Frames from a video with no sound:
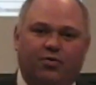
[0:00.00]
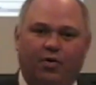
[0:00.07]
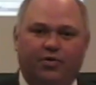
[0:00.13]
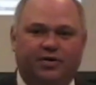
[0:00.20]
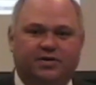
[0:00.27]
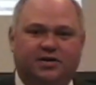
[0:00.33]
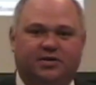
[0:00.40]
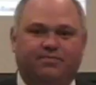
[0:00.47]

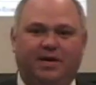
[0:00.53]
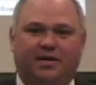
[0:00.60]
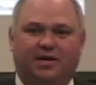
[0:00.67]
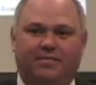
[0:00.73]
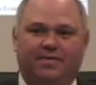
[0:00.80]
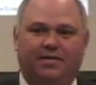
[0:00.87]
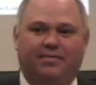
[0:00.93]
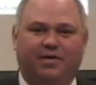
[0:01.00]
growth is expected
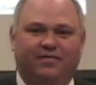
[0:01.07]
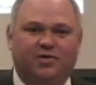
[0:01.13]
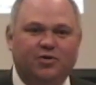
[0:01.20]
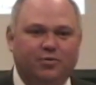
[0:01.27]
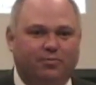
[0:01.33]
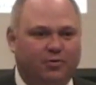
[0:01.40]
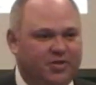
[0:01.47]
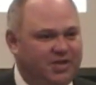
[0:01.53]
to be about
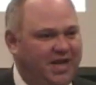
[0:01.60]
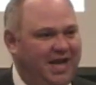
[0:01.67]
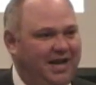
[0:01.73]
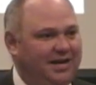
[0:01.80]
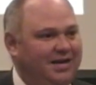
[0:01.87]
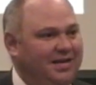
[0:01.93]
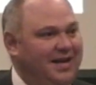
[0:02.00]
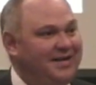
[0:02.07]

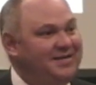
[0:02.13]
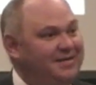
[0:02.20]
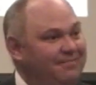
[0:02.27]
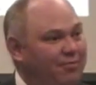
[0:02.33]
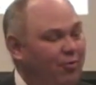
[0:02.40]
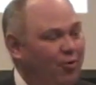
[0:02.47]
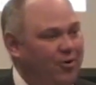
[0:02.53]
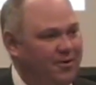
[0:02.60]
2%. That's
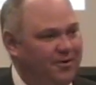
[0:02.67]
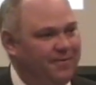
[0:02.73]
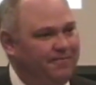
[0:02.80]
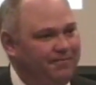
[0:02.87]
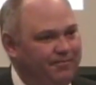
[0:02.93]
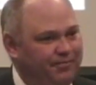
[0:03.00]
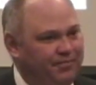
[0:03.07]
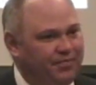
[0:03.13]
important
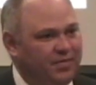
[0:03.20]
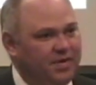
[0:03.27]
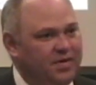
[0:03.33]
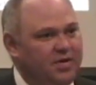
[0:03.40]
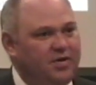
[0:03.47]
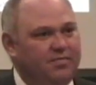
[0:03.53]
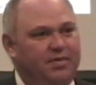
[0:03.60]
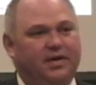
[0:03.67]

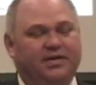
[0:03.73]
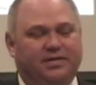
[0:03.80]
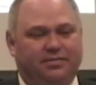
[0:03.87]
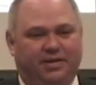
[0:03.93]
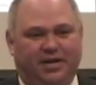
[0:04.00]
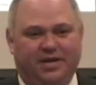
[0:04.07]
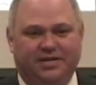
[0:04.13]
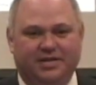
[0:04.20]

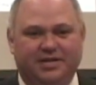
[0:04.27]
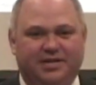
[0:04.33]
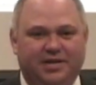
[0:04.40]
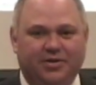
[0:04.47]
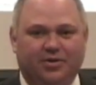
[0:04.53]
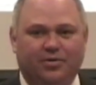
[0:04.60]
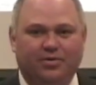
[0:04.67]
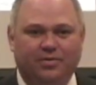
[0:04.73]
because
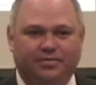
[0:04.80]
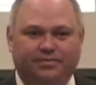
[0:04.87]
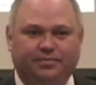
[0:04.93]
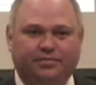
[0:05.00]
until